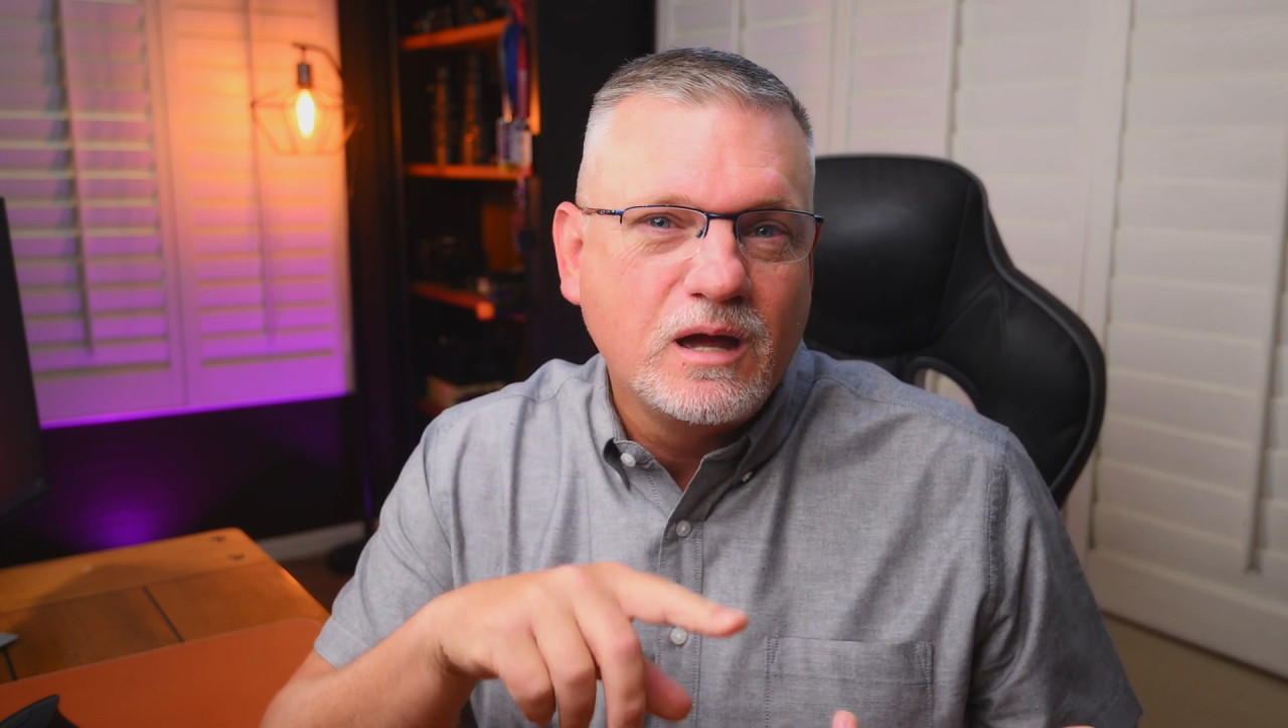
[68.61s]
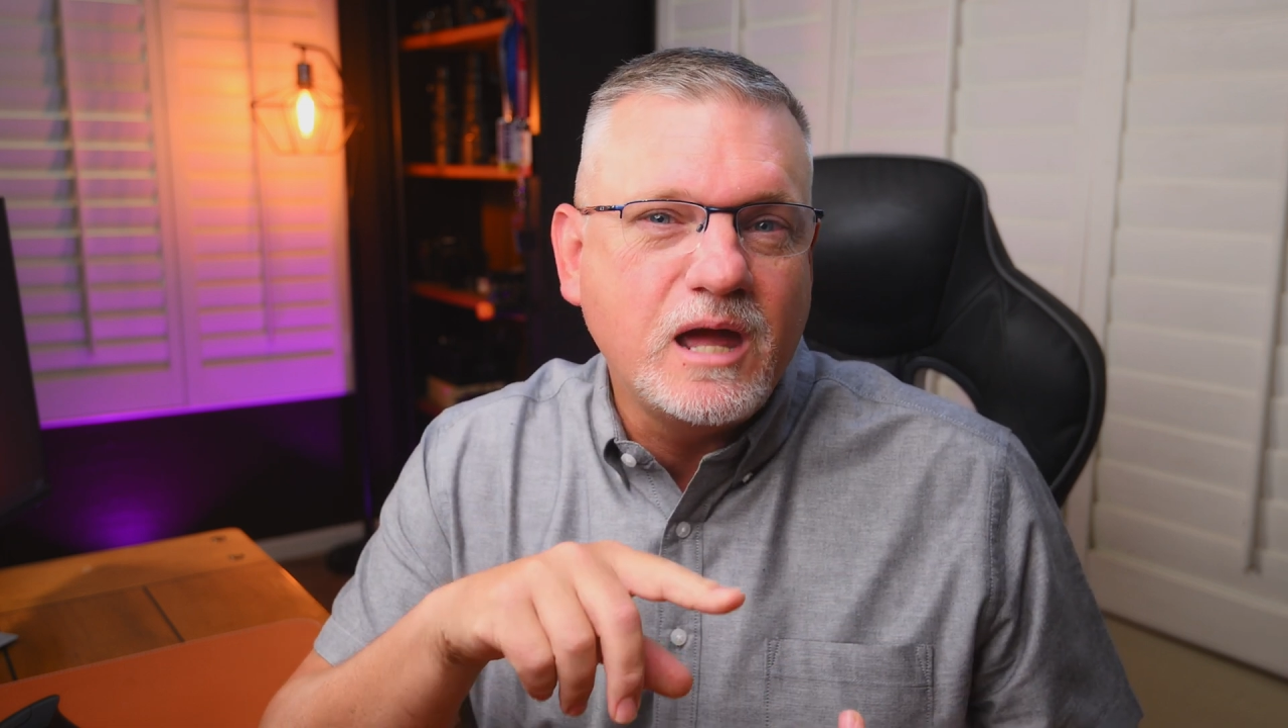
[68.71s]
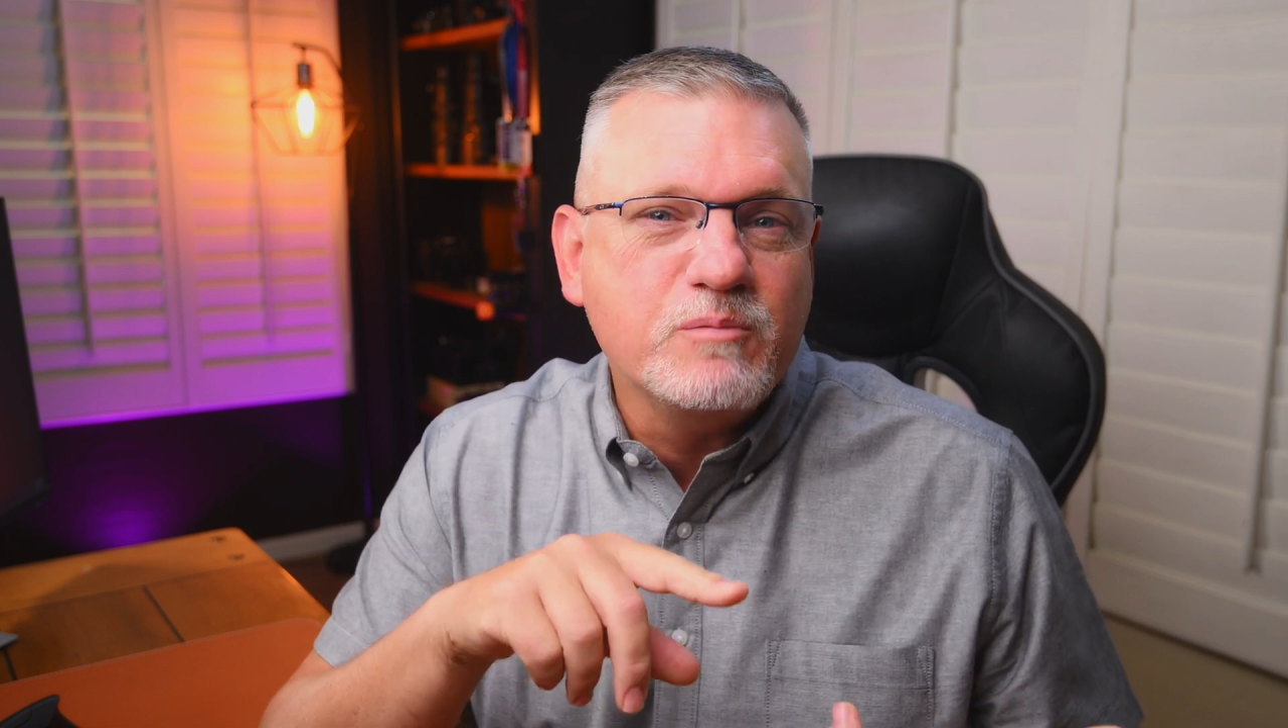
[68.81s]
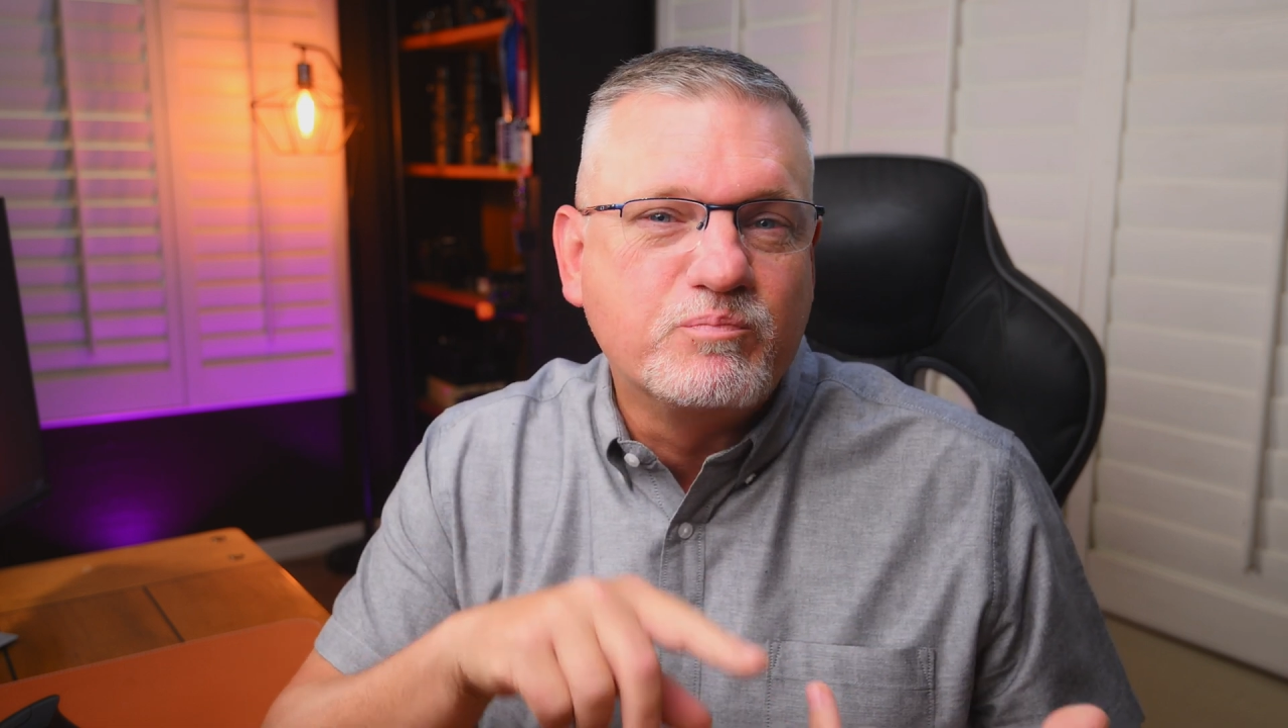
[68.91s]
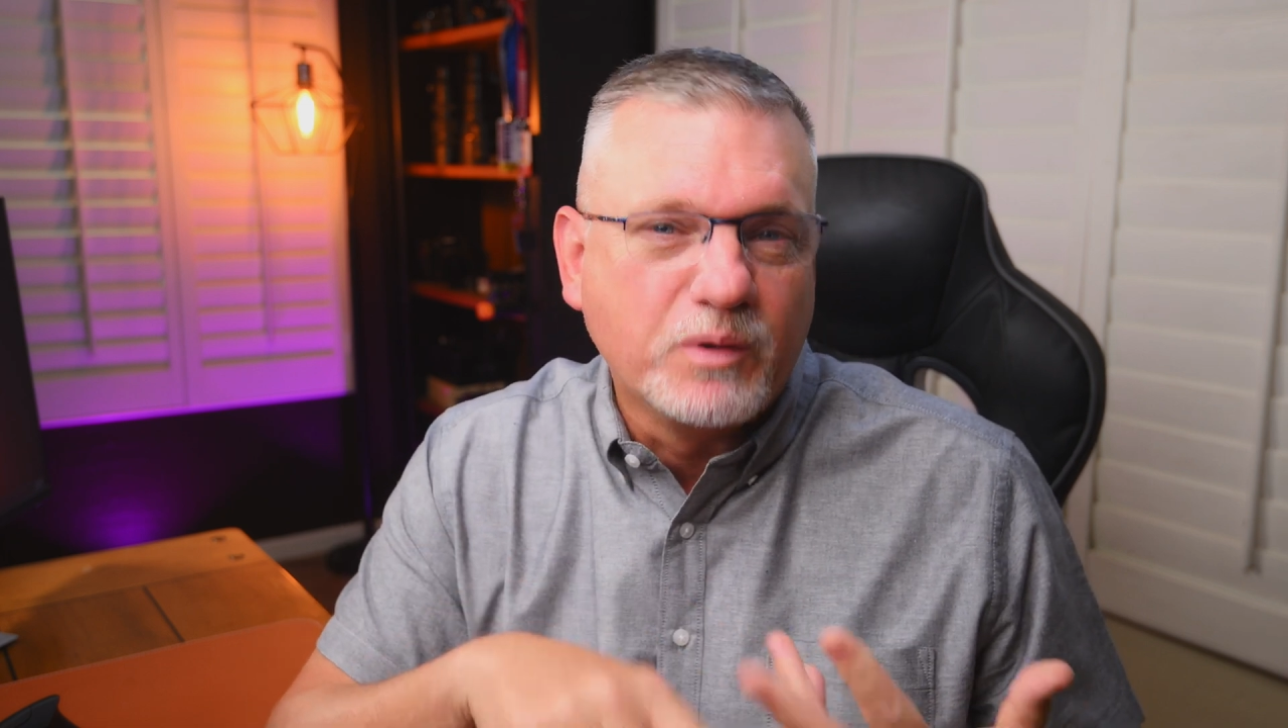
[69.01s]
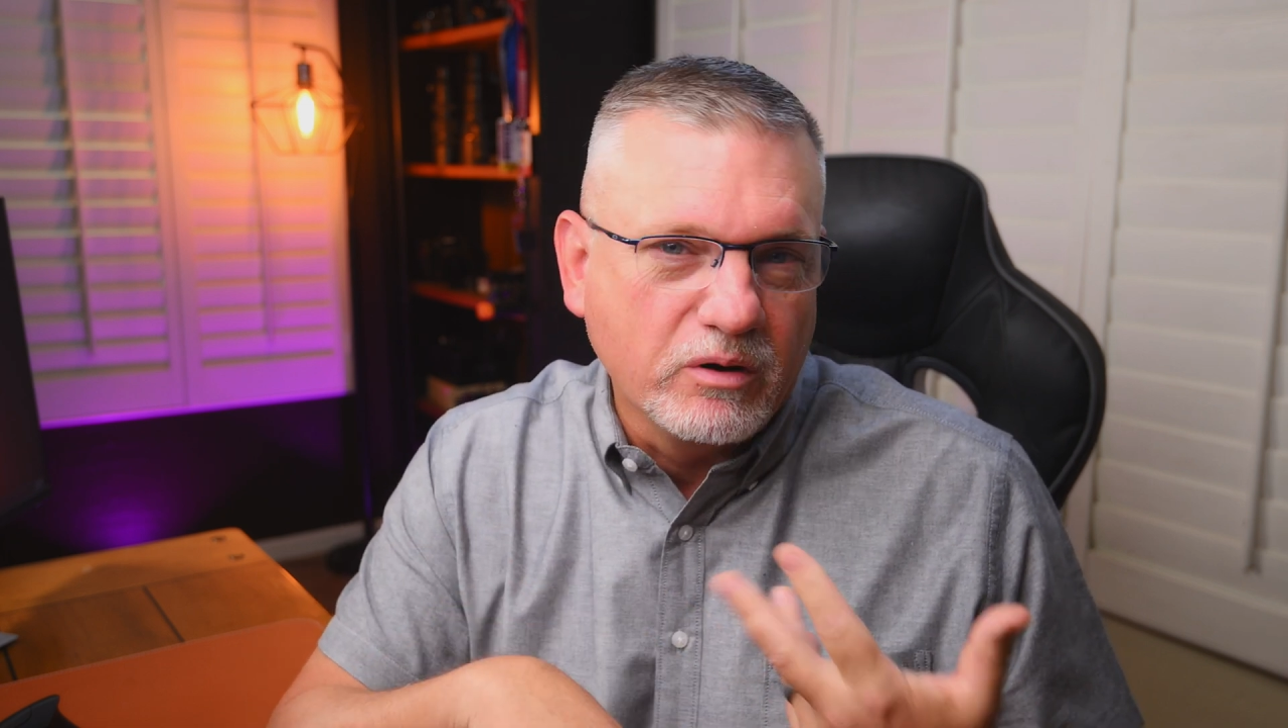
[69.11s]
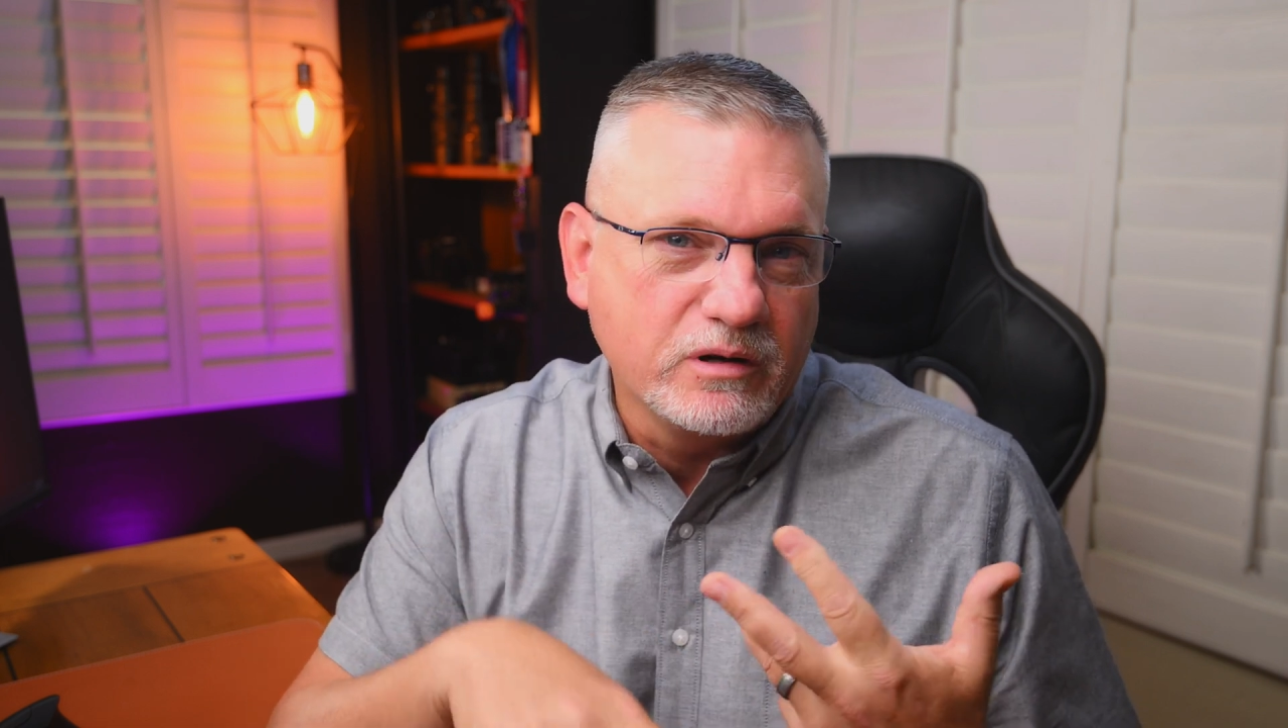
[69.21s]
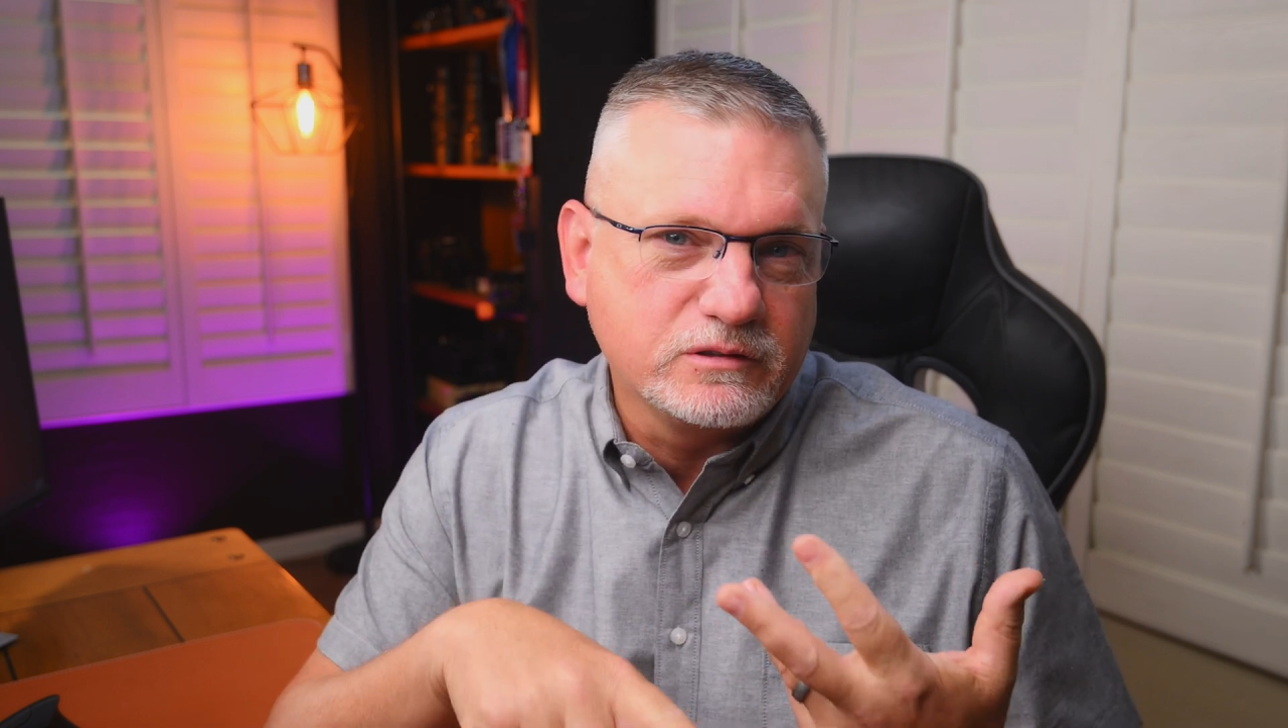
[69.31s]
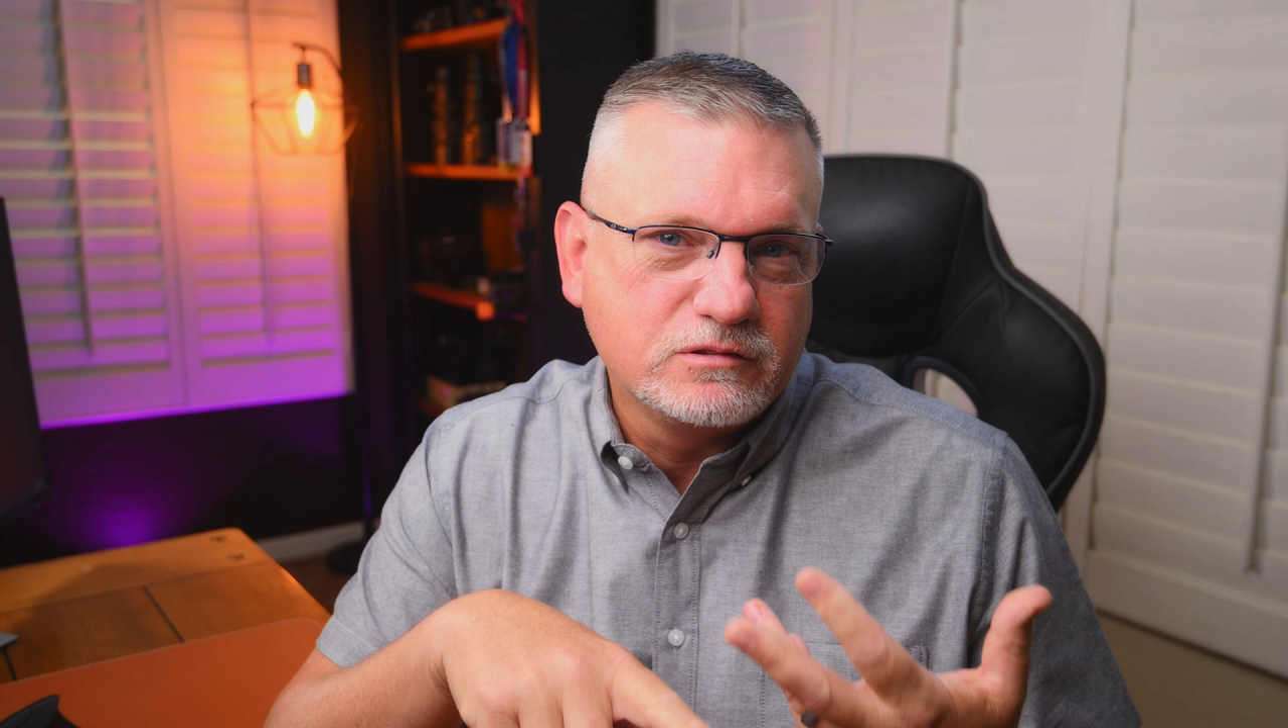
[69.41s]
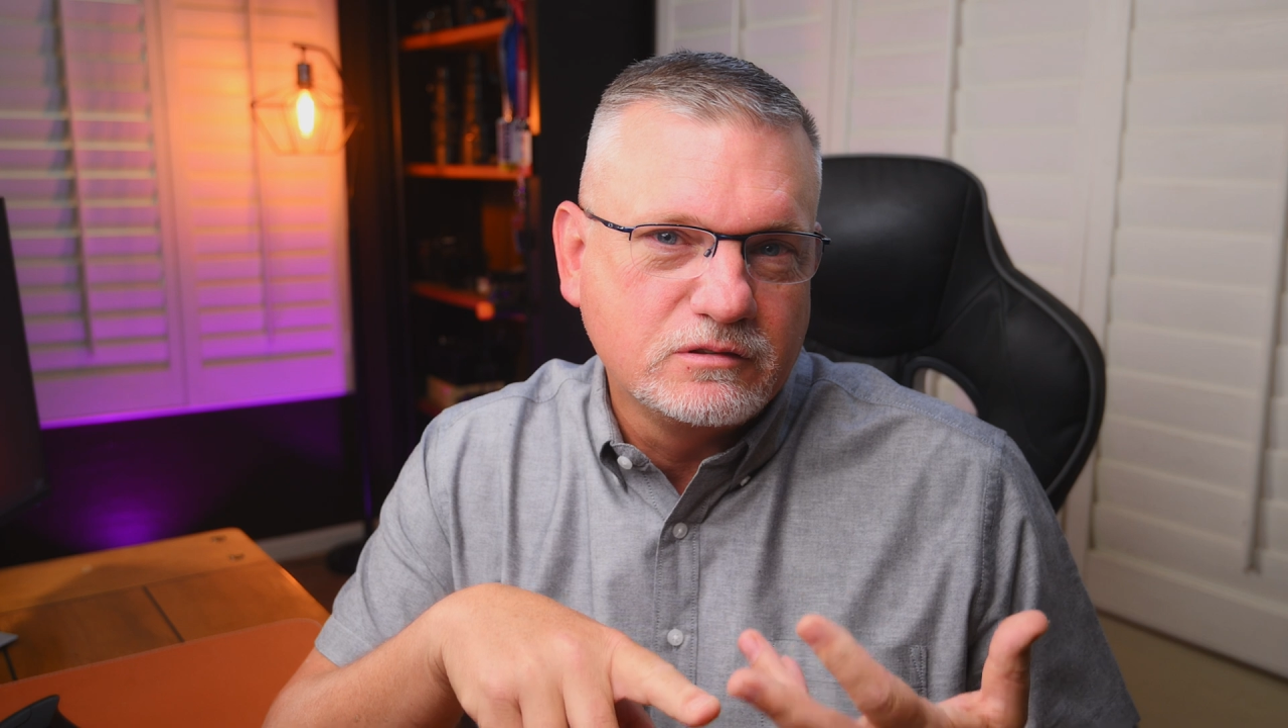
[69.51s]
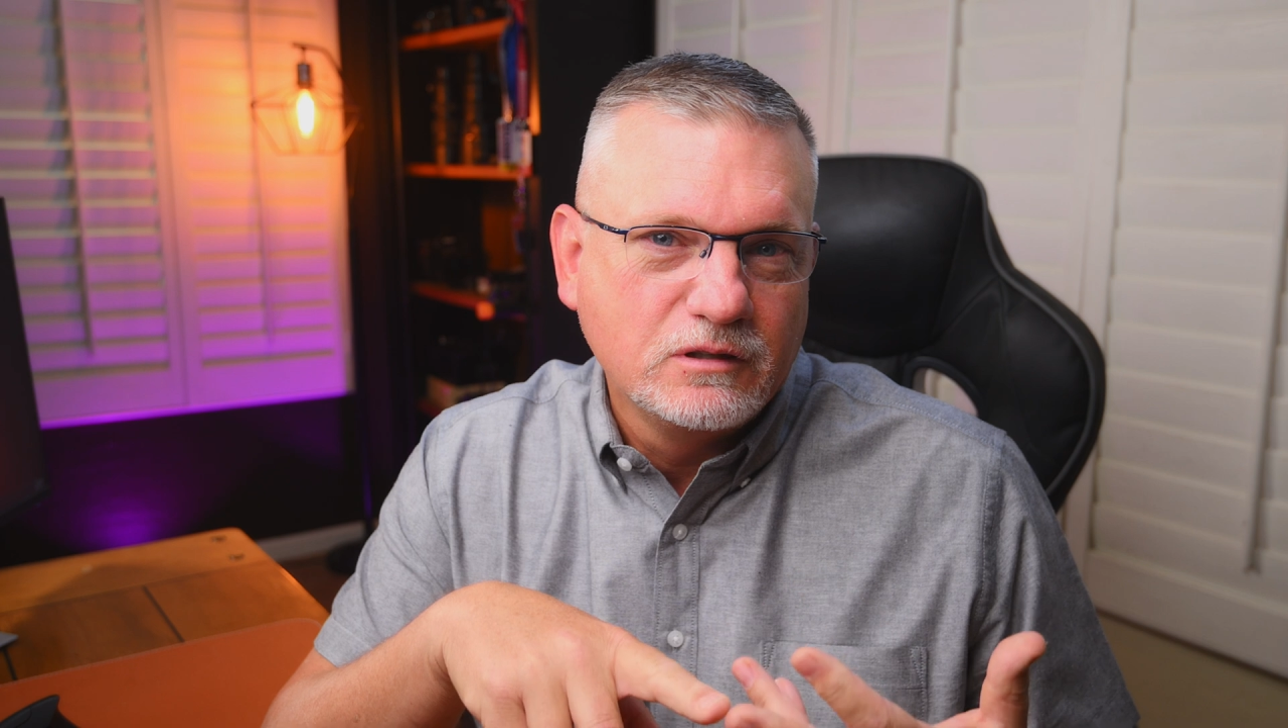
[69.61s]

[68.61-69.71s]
and birds,